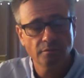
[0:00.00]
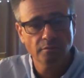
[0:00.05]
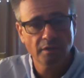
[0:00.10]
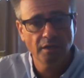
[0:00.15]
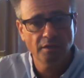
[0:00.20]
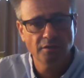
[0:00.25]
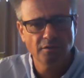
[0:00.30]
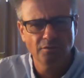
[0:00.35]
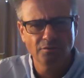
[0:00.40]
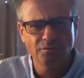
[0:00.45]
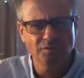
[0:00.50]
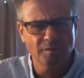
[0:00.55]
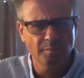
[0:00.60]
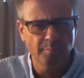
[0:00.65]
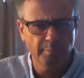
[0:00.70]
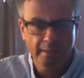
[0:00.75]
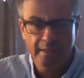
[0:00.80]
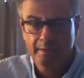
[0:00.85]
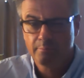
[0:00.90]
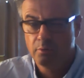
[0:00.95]
Okay, don't use the
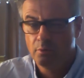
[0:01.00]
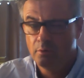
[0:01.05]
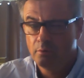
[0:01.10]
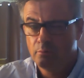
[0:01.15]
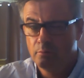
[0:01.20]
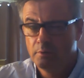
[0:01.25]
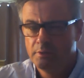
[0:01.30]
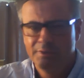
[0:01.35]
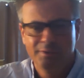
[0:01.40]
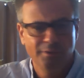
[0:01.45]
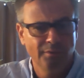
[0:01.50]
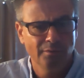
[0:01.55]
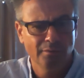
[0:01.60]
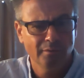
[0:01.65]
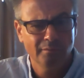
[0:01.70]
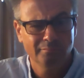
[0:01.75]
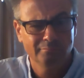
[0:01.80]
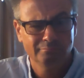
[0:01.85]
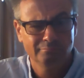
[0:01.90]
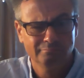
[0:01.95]
Blackboard one
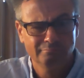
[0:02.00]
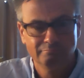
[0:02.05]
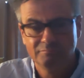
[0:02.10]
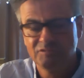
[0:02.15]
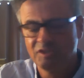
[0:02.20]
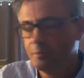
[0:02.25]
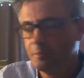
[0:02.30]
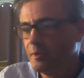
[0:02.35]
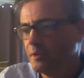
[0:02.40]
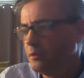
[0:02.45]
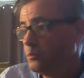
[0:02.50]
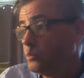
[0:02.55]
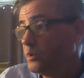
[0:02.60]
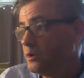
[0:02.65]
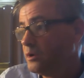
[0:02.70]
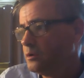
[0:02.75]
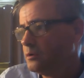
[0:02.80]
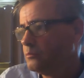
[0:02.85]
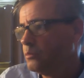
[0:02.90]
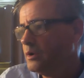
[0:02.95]
or some other
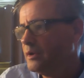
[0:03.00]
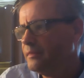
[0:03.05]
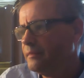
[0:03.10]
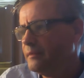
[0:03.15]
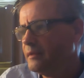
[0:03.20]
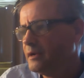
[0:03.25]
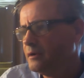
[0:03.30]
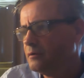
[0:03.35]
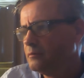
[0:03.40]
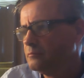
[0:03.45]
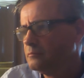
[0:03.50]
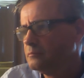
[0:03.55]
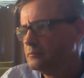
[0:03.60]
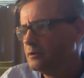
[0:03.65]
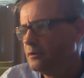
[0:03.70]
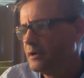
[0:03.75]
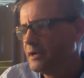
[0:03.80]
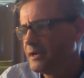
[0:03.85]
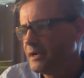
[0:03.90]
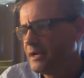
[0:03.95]
weird one that I don't
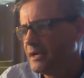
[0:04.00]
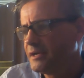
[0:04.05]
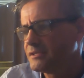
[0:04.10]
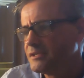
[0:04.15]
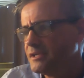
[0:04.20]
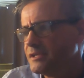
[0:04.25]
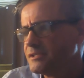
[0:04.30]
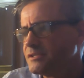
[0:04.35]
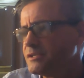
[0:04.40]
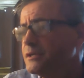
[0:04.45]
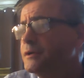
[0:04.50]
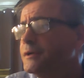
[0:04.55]
know how to access.